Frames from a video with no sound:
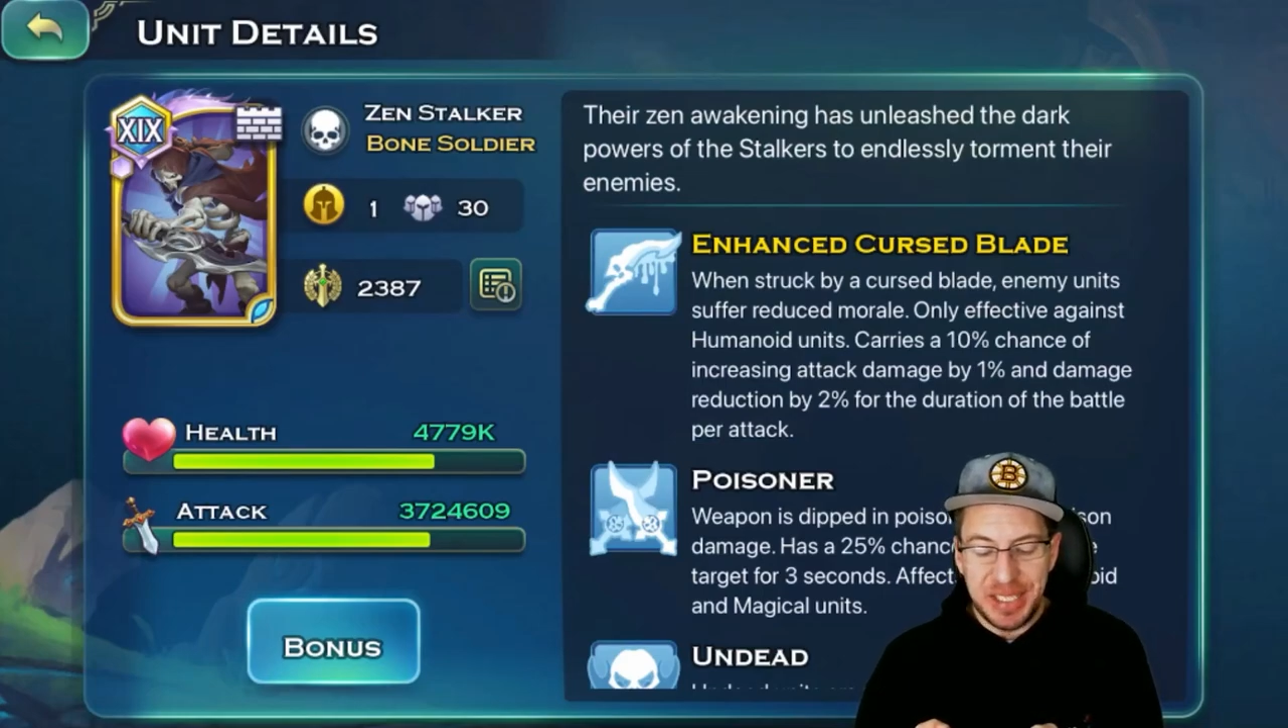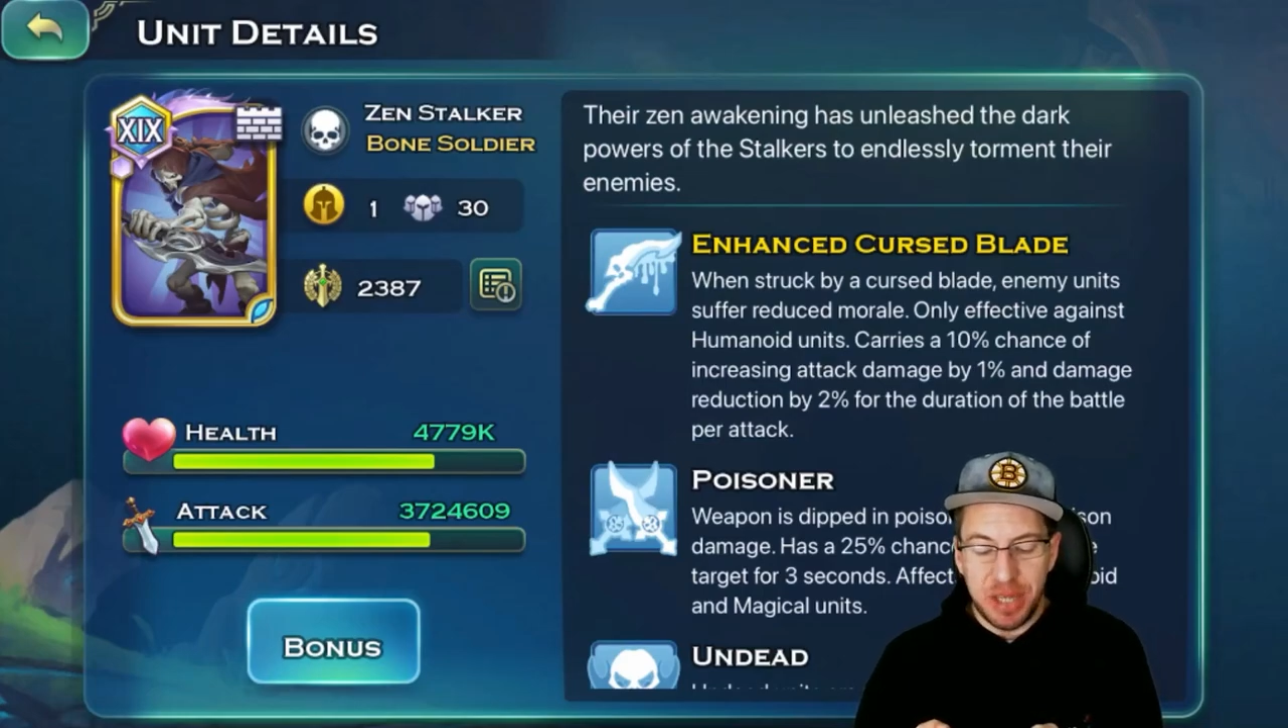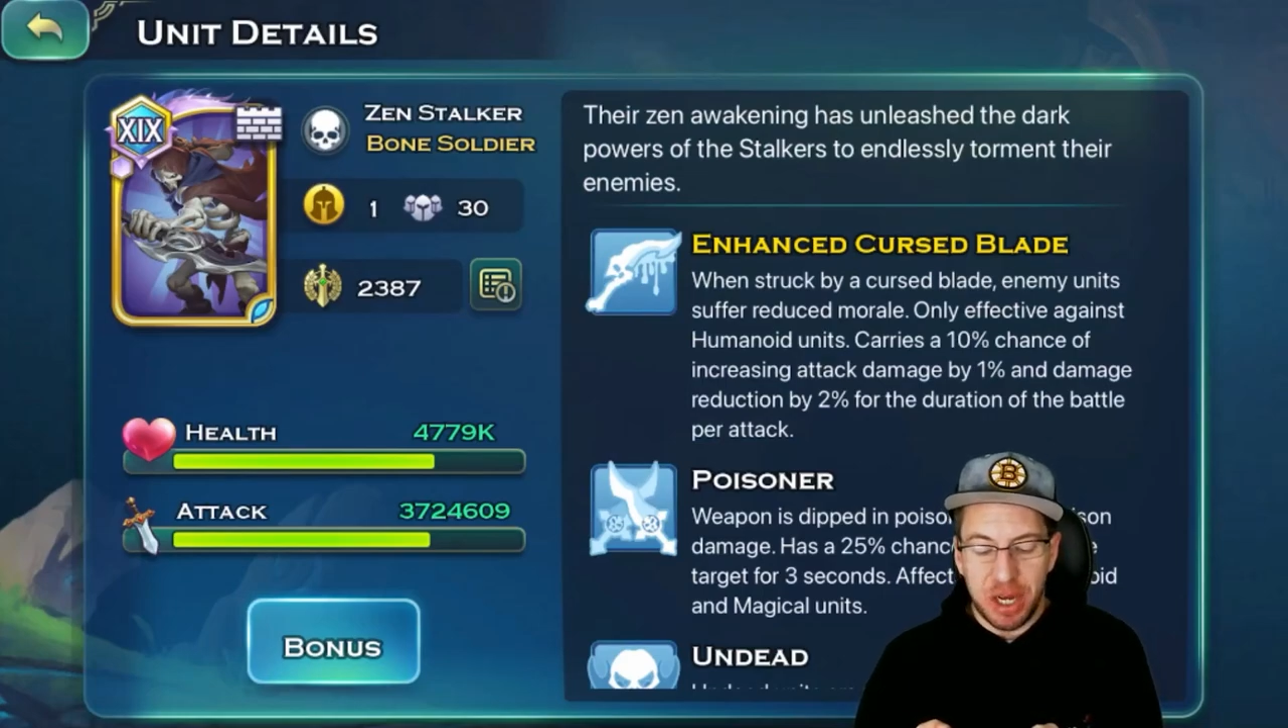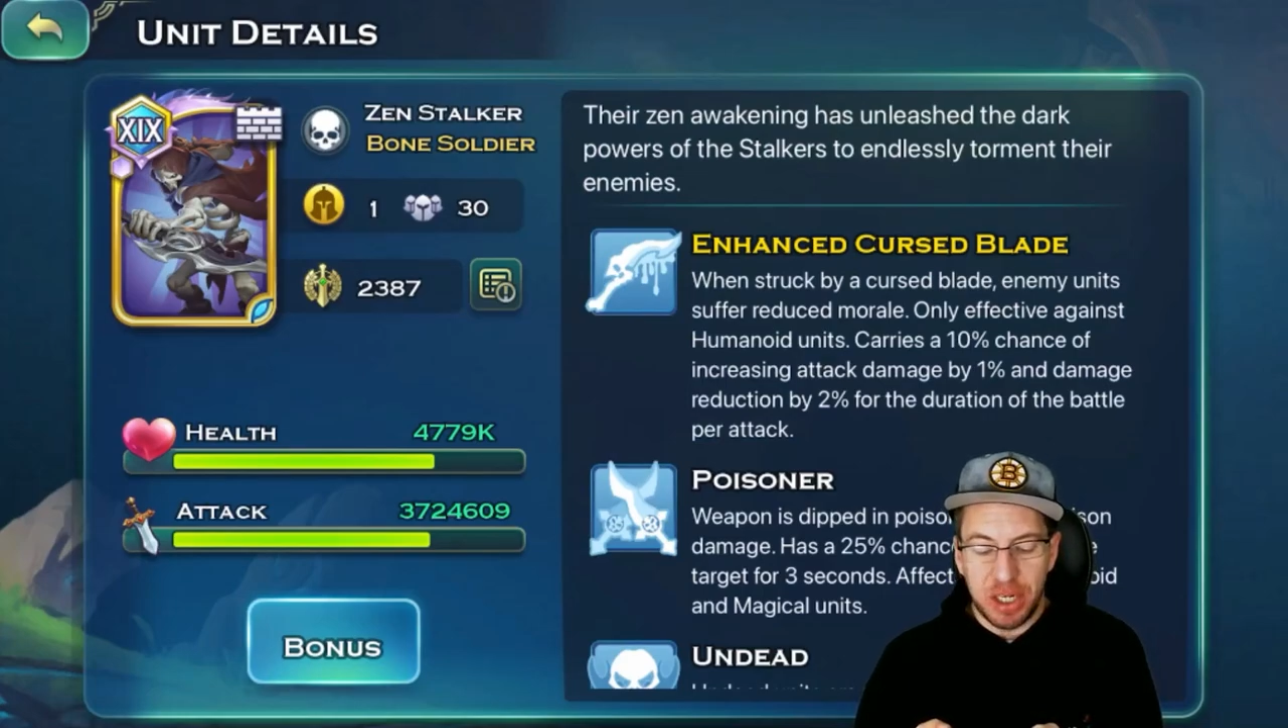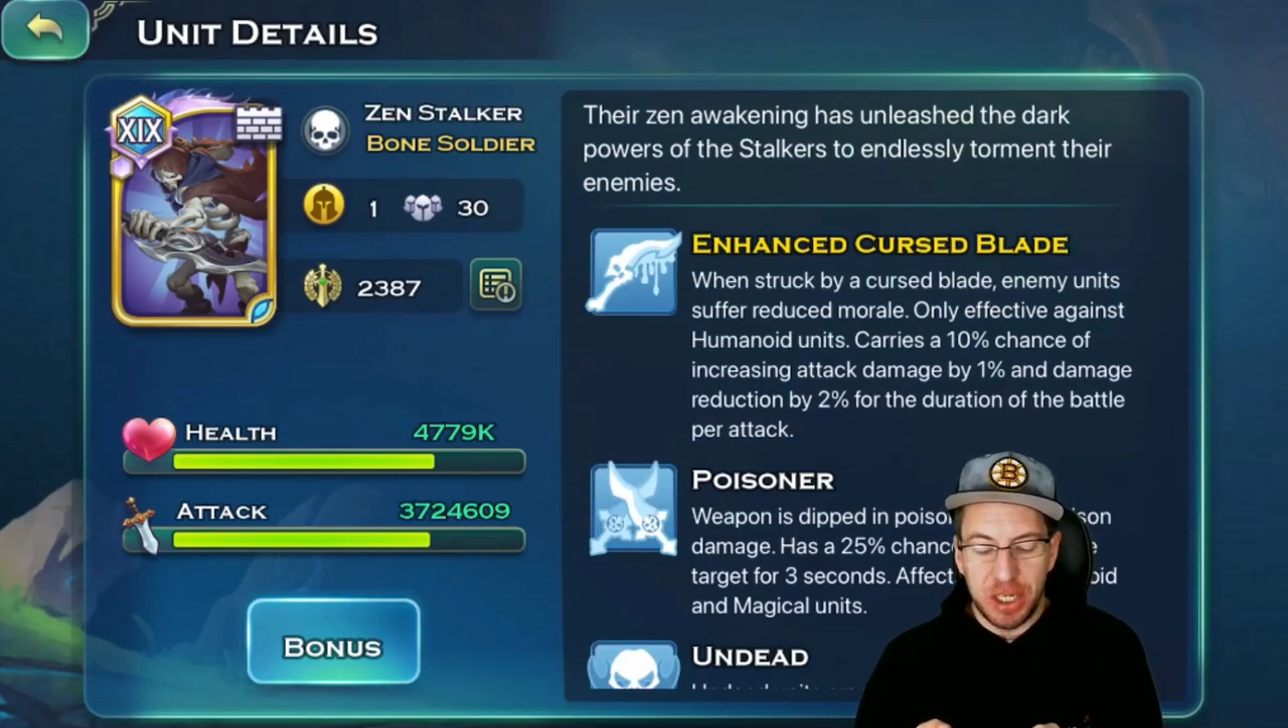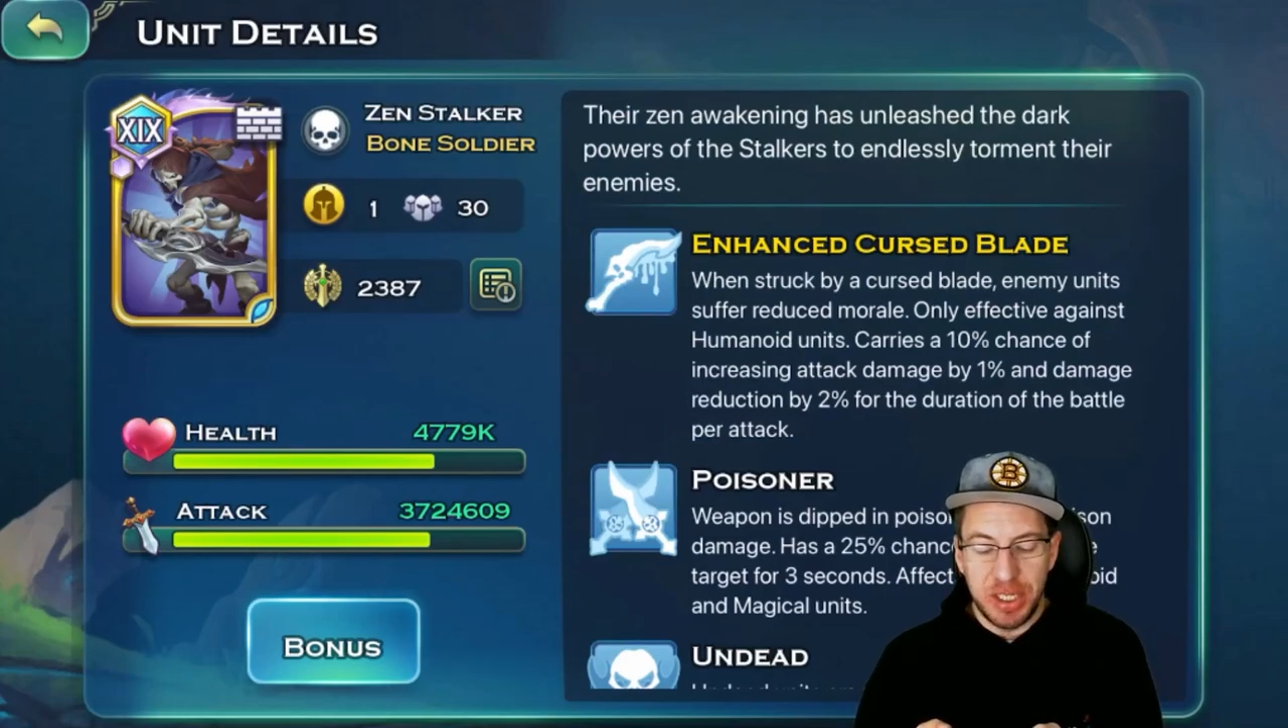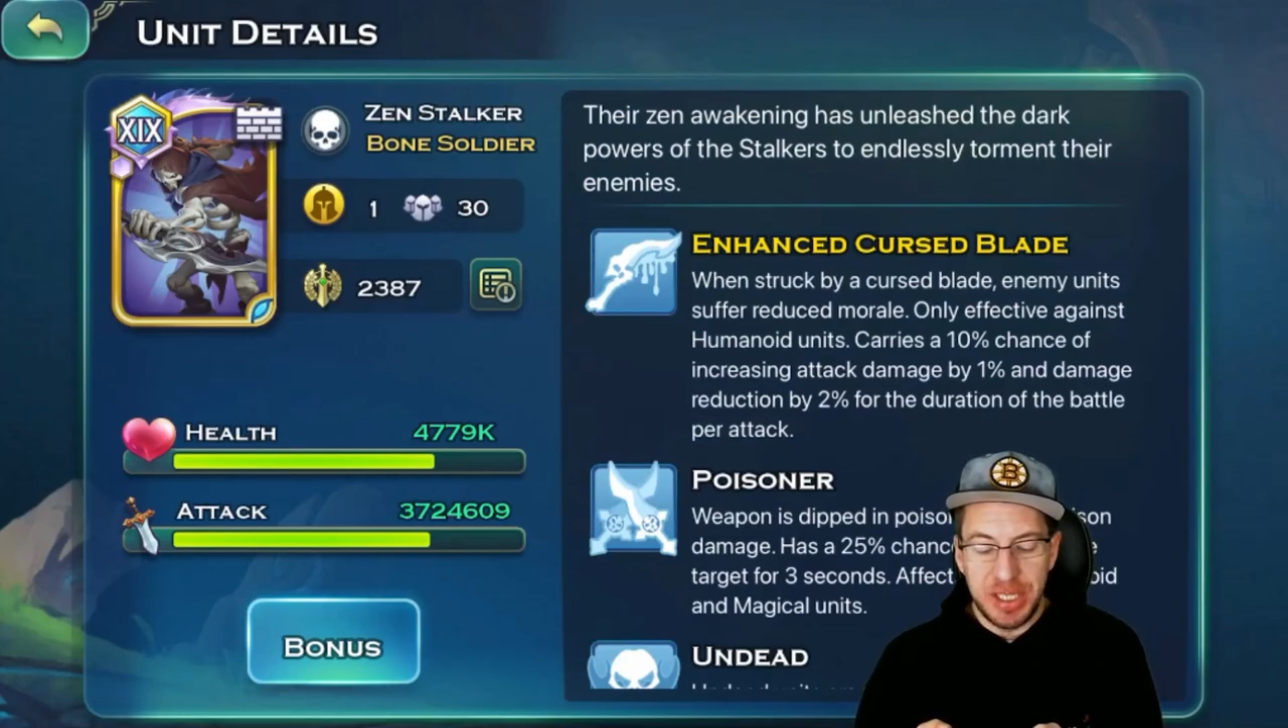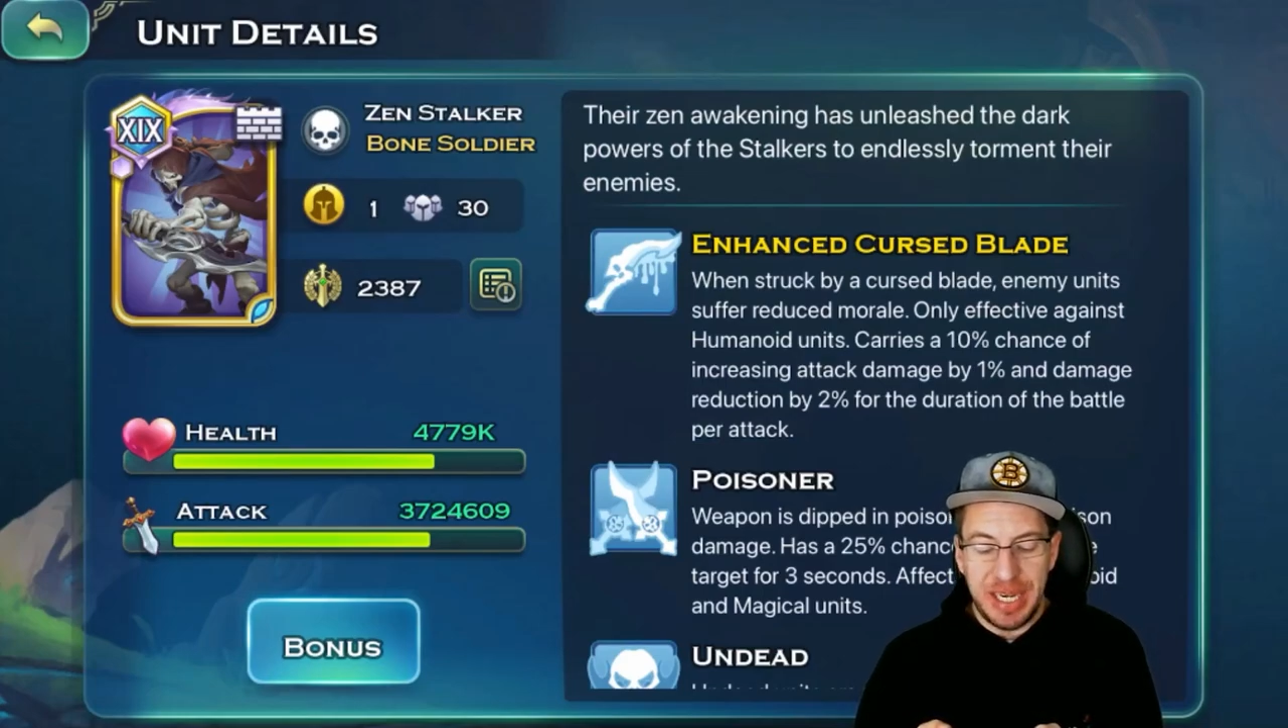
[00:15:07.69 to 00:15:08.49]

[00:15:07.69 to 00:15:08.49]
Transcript: Stalkers,